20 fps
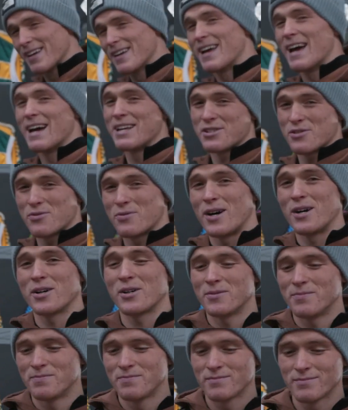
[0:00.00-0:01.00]
Yes, you're
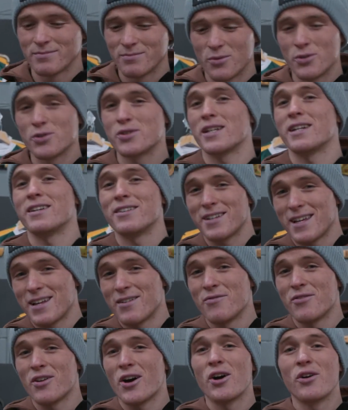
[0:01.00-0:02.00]
welcome. Most
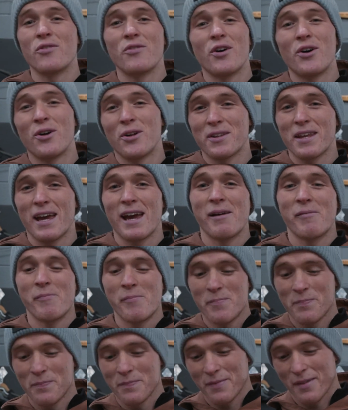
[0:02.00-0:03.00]
entertaining vlog of all time.
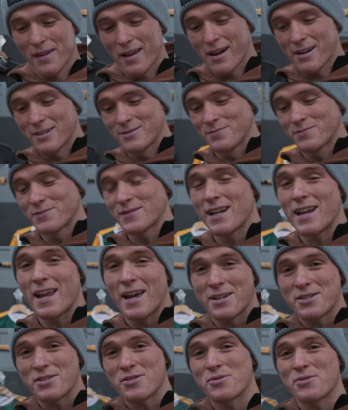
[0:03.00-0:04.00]

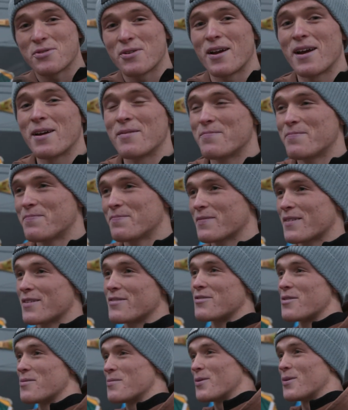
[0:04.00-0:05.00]
Like and subscribe
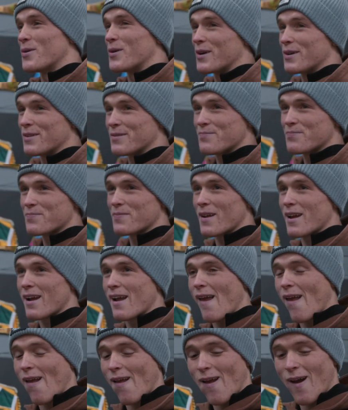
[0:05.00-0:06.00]
for more
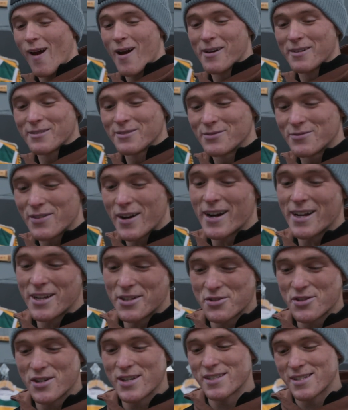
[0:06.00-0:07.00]
very
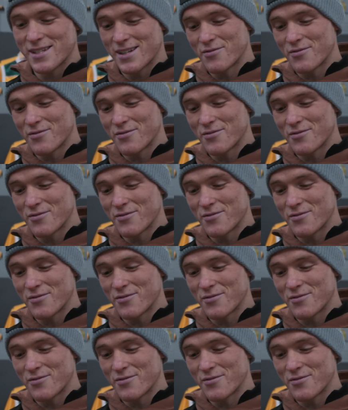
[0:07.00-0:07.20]
interesting